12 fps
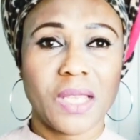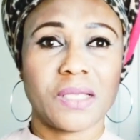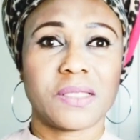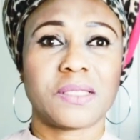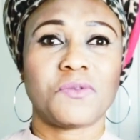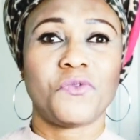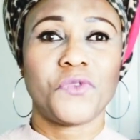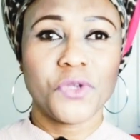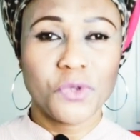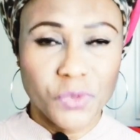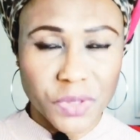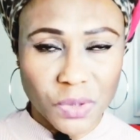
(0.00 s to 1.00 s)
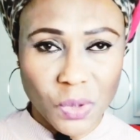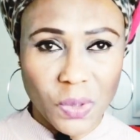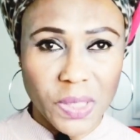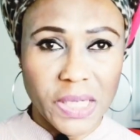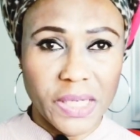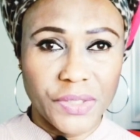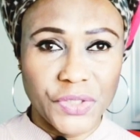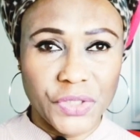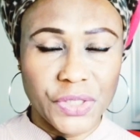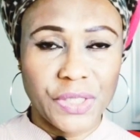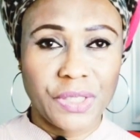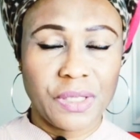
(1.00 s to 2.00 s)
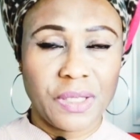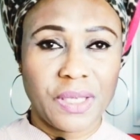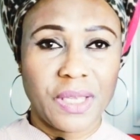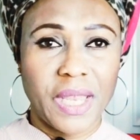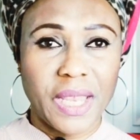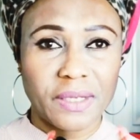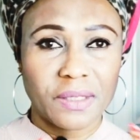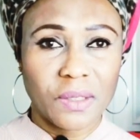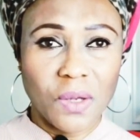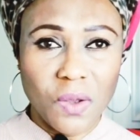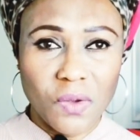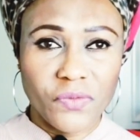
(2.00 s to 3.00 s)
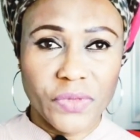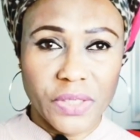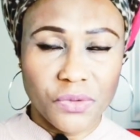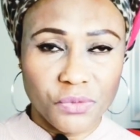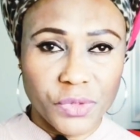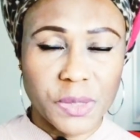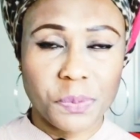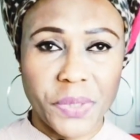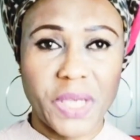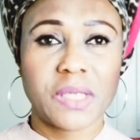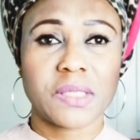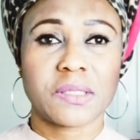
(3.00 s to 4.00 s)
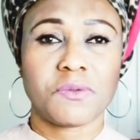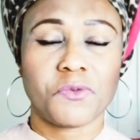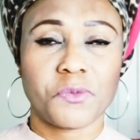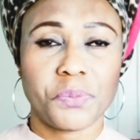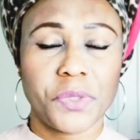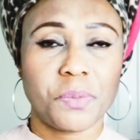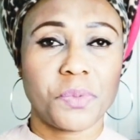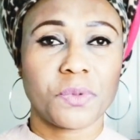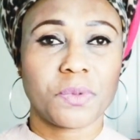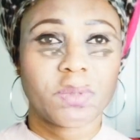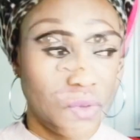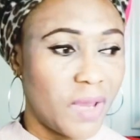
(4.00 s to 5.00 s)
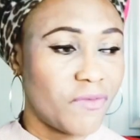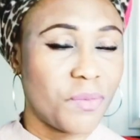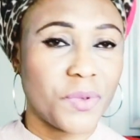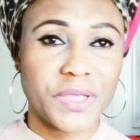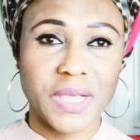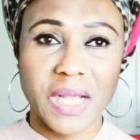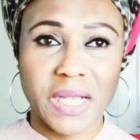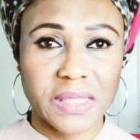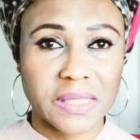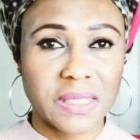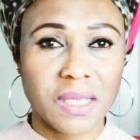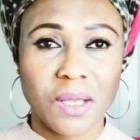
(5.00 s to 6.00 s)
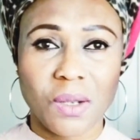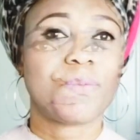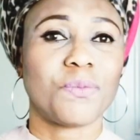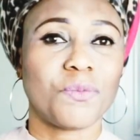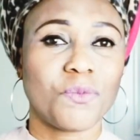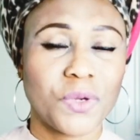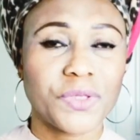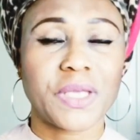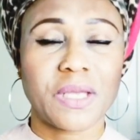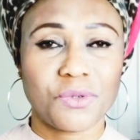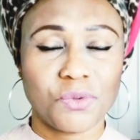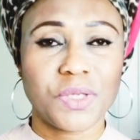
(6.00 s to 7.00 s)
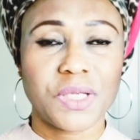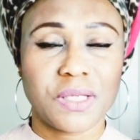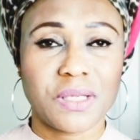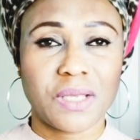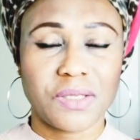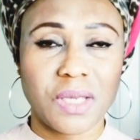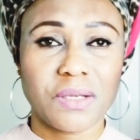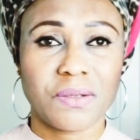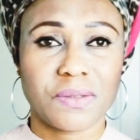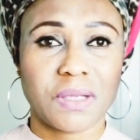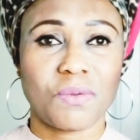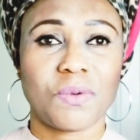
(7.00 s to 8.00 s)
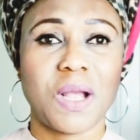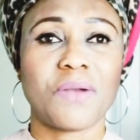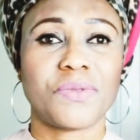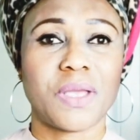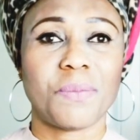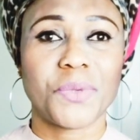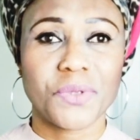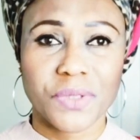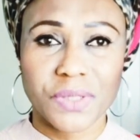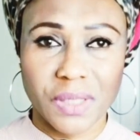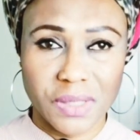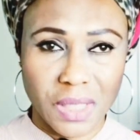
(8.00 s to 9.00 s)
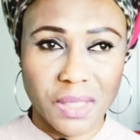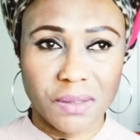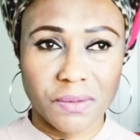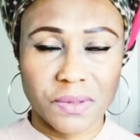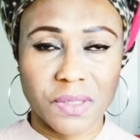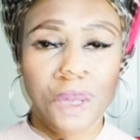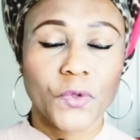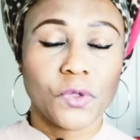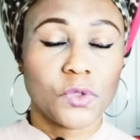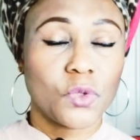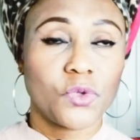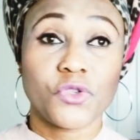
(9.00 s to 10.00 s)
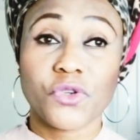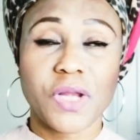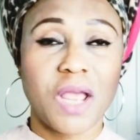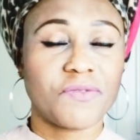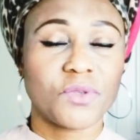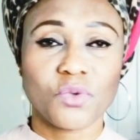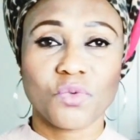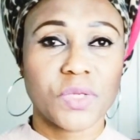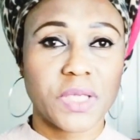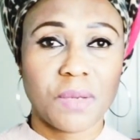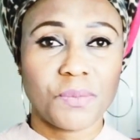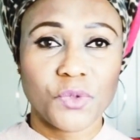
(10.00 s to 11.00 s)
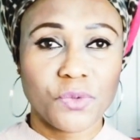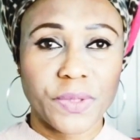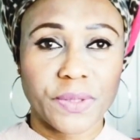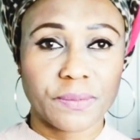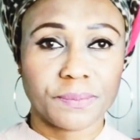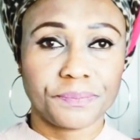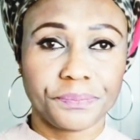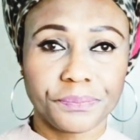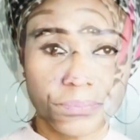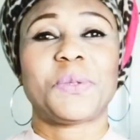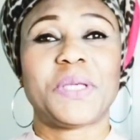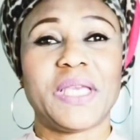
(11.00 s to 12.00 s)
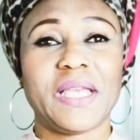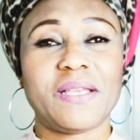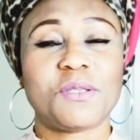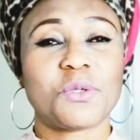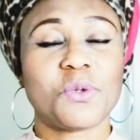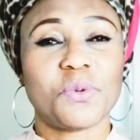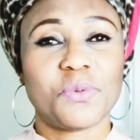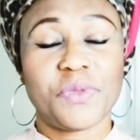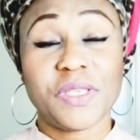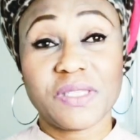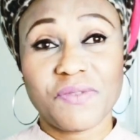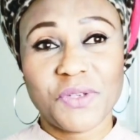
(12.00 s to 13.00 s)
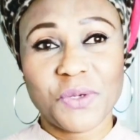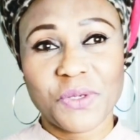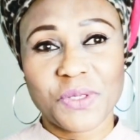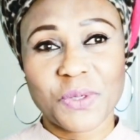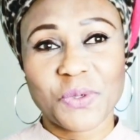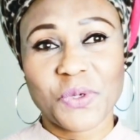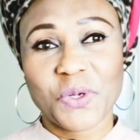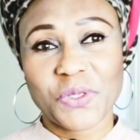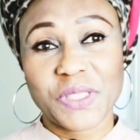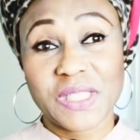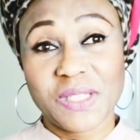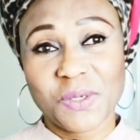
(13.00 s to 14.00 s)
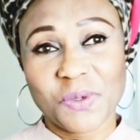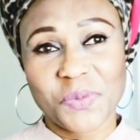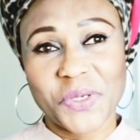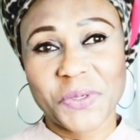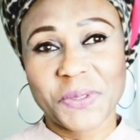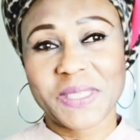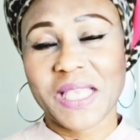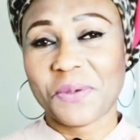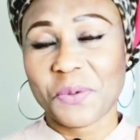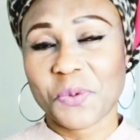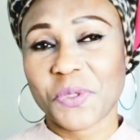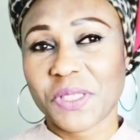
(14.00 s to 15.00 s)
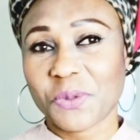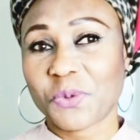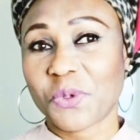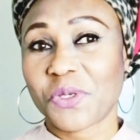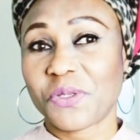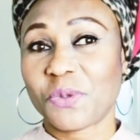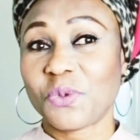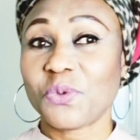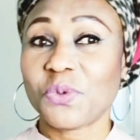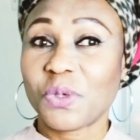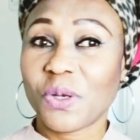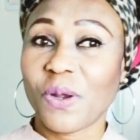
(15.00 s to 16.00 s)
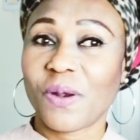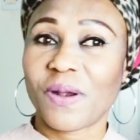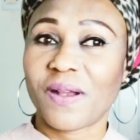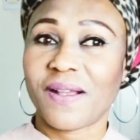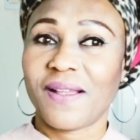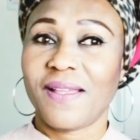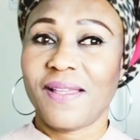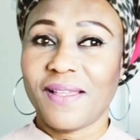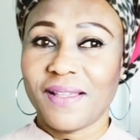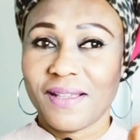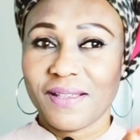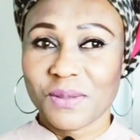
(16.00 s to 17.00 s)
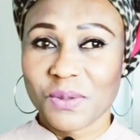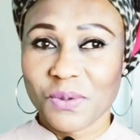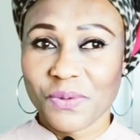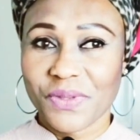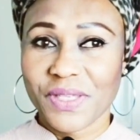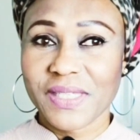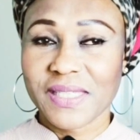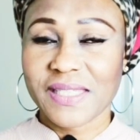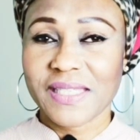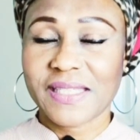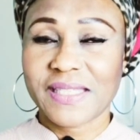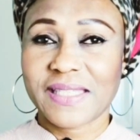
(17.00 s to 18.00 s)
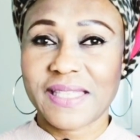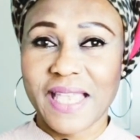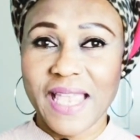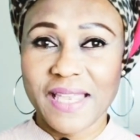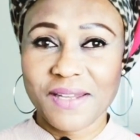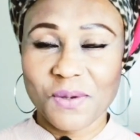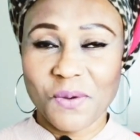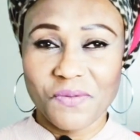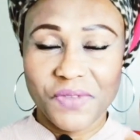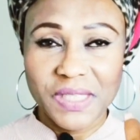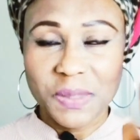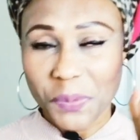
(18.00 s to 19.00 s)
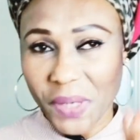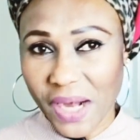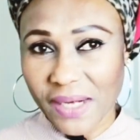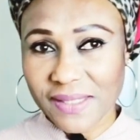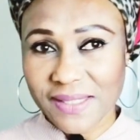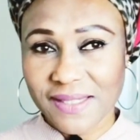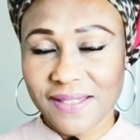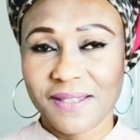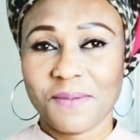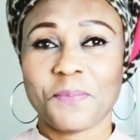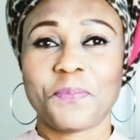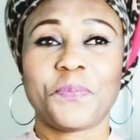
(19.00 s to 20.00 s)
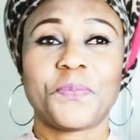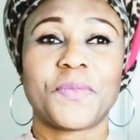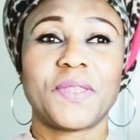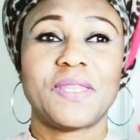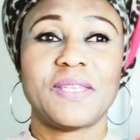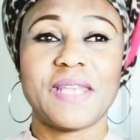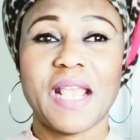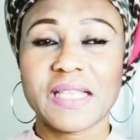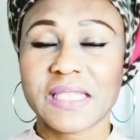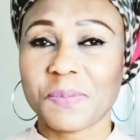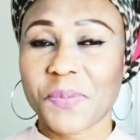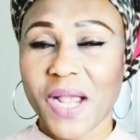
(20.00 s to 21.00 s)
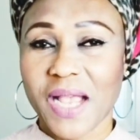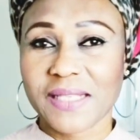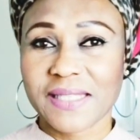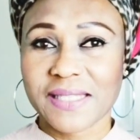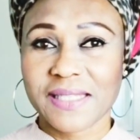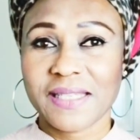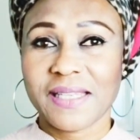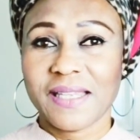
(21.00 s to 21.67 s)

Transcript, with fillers: It's filled with knowledge and love and respect for people. So everybody has what they are doing in their channels and how they are building their channels. So you don't have to do what I'm doing. Okay, so this video is going to continue because I don't want it running too long. So this is the end of this part. The next part,